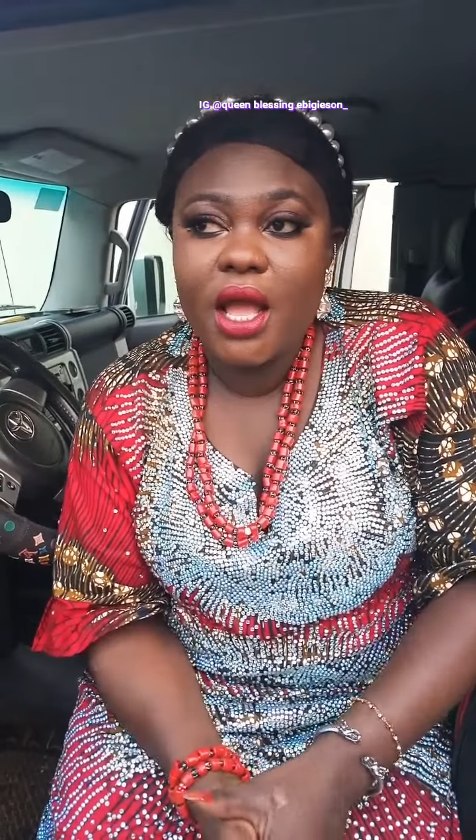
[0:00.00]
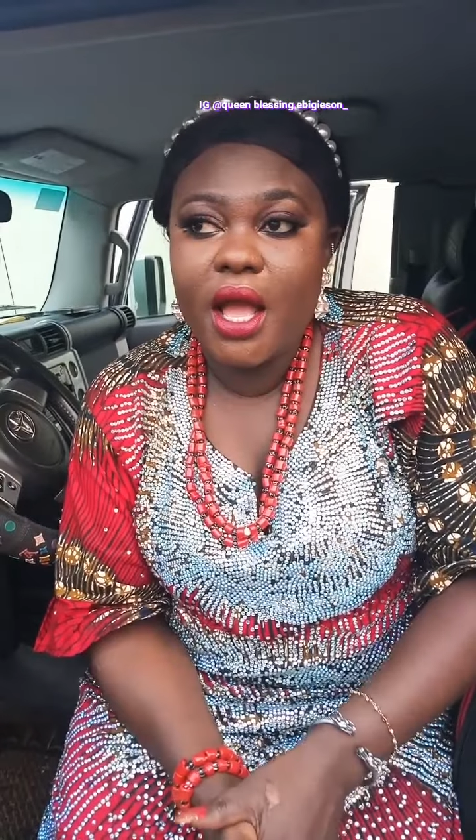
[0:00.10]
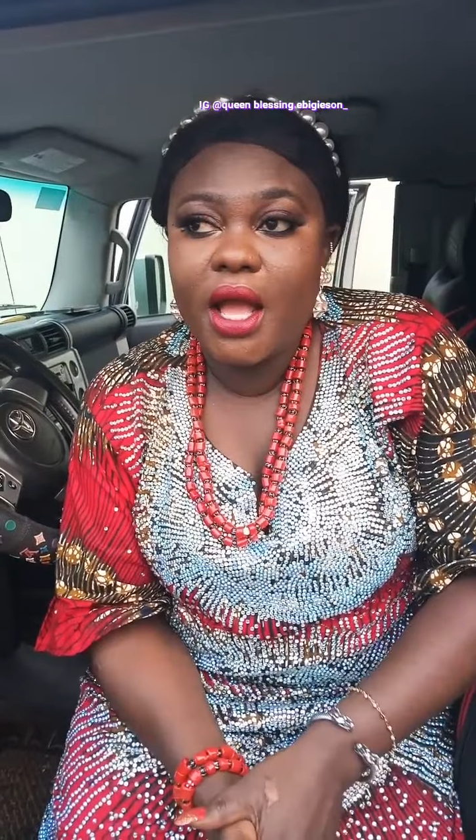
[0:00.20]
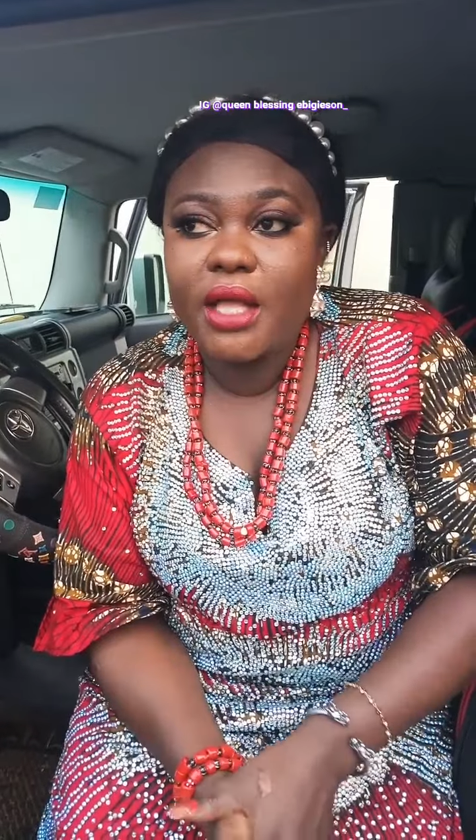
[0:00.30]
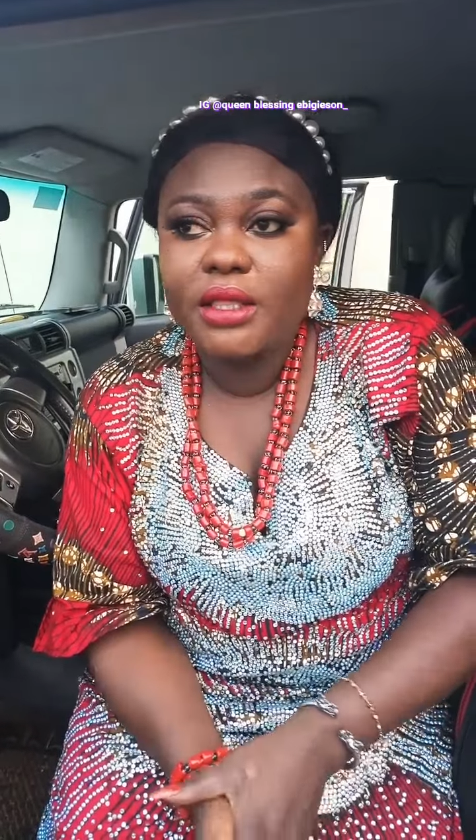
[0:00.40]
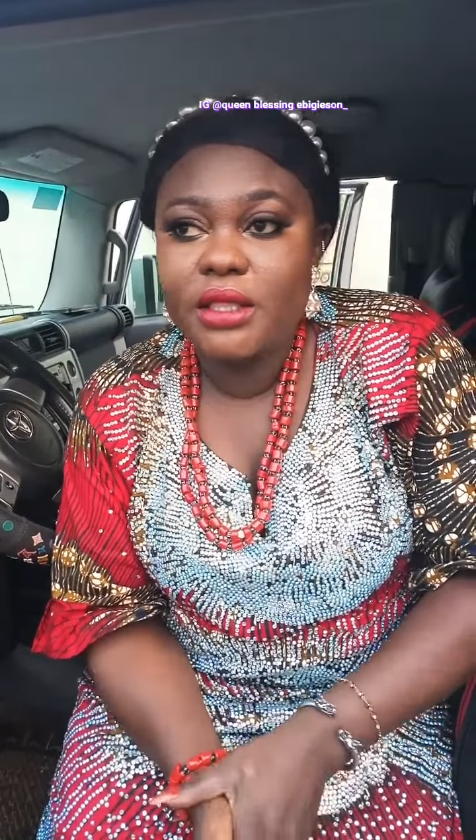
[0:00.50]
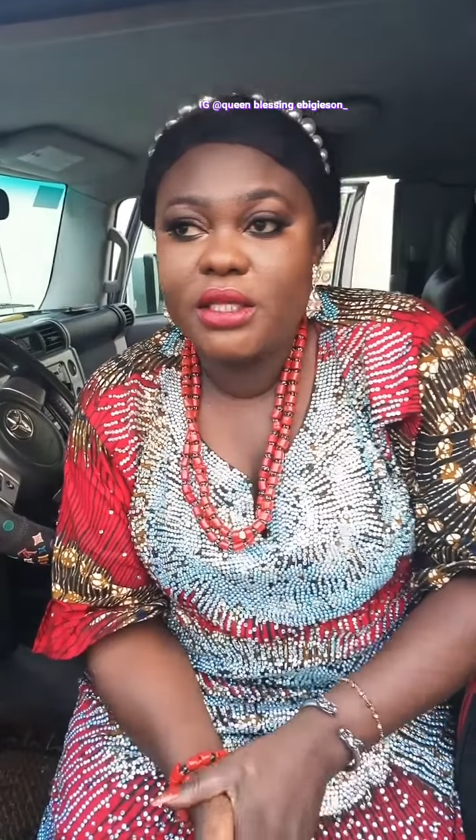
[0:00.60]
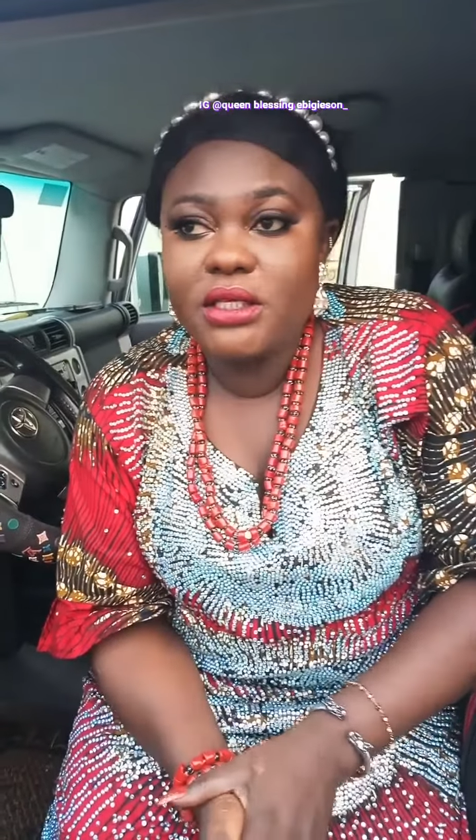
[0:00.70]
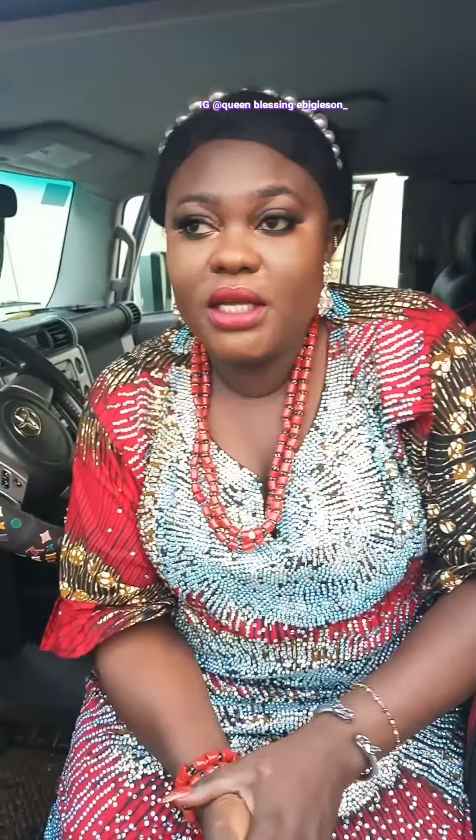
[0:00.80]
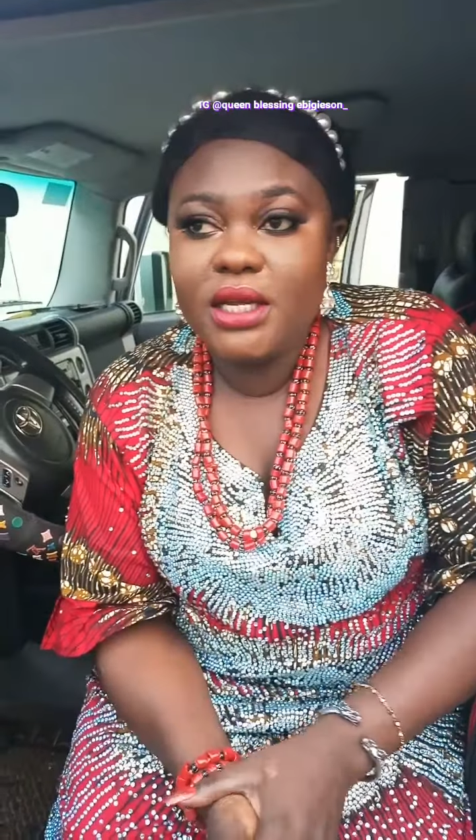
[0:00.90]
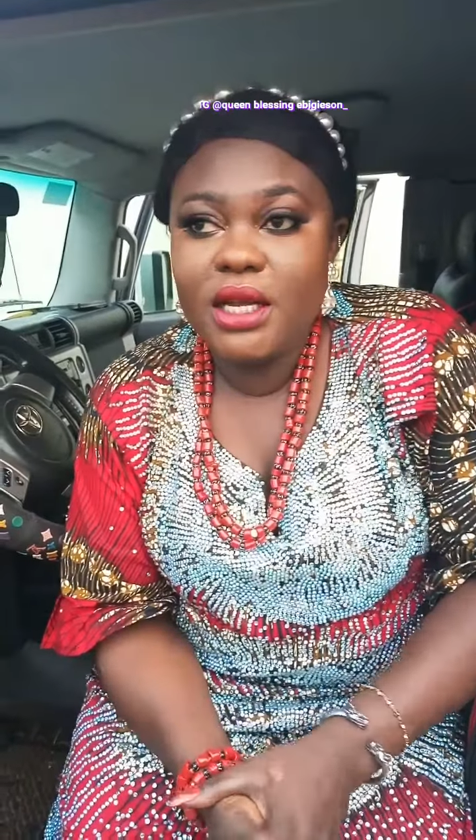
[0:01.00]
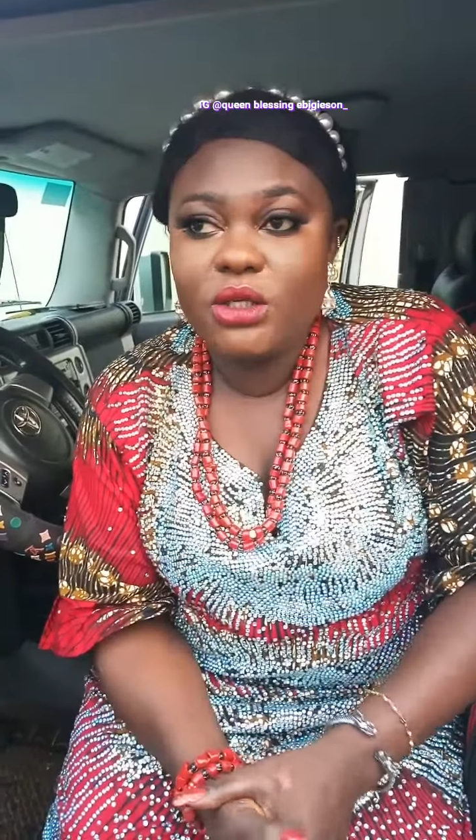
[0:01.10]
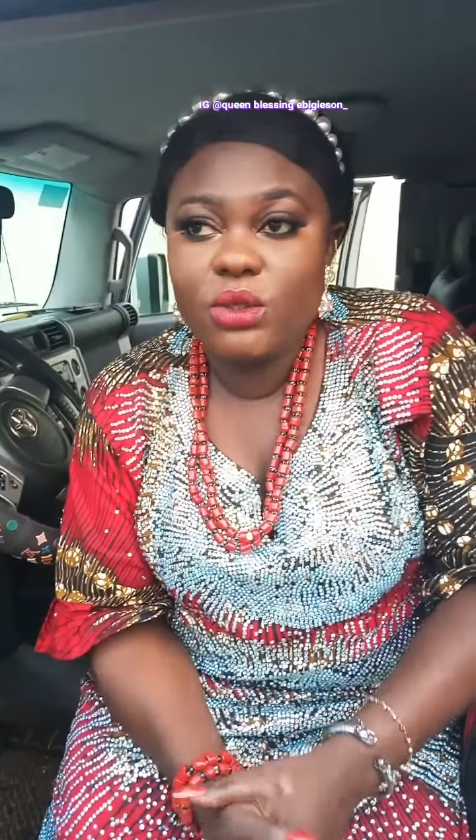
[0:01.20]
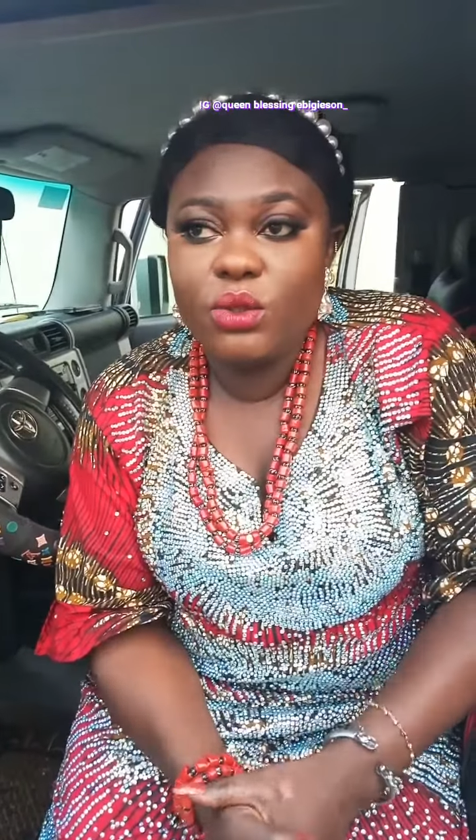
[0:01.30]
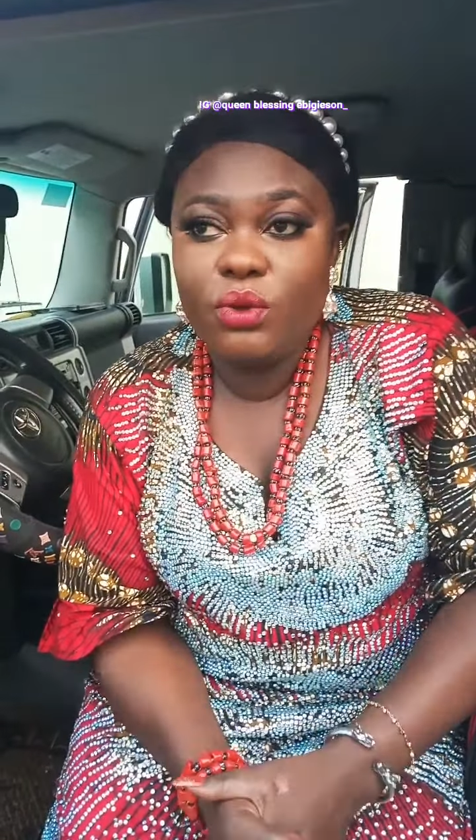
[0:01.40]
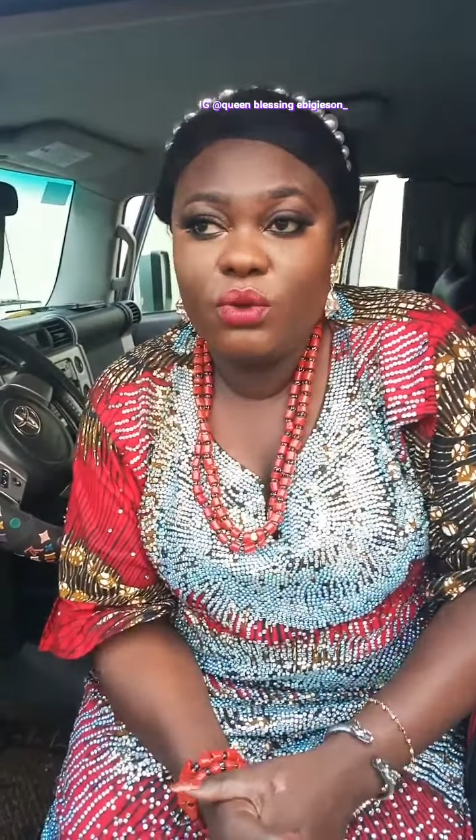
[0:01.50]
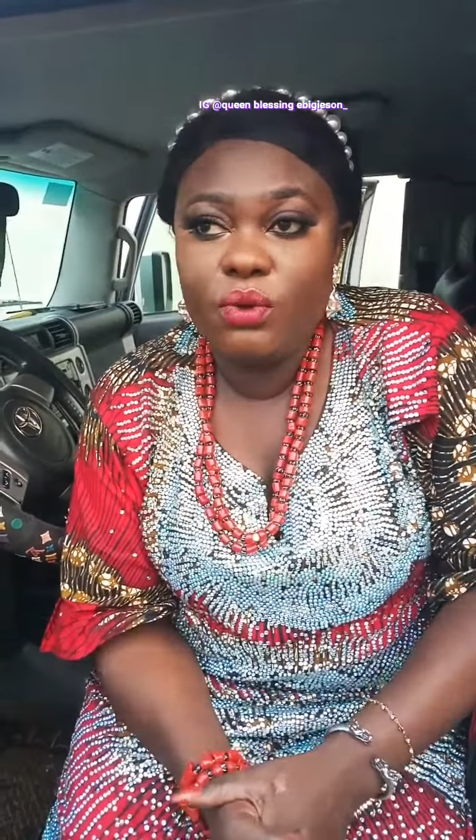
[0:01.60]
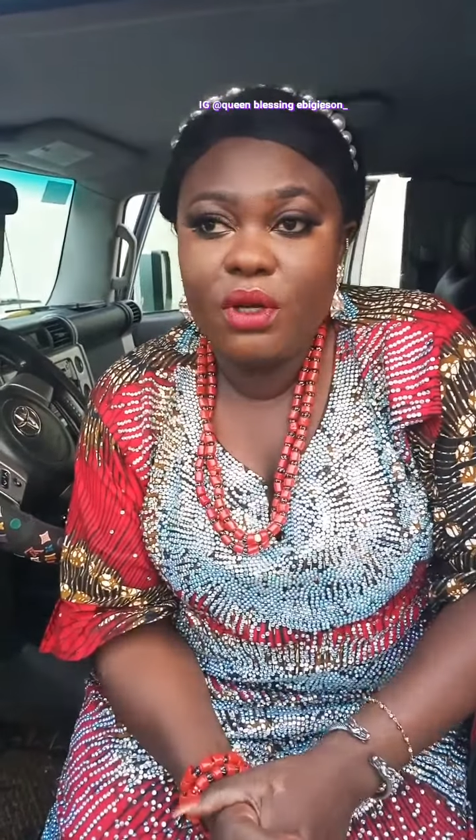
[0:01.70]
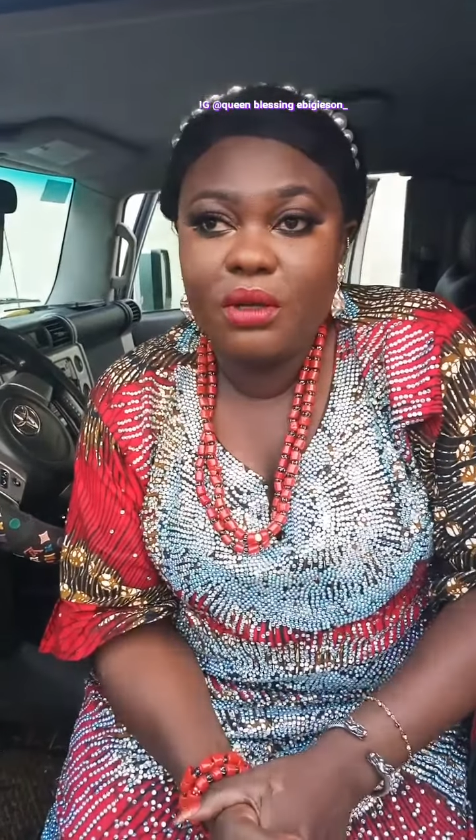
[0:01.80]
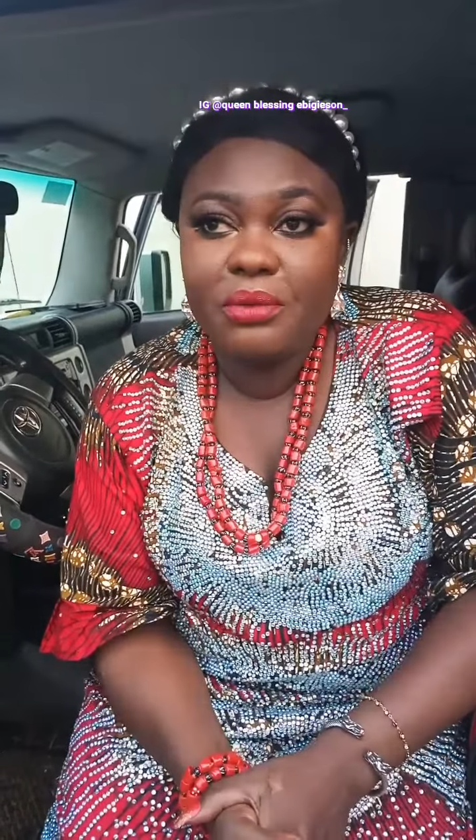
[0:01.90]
And he said that, you know,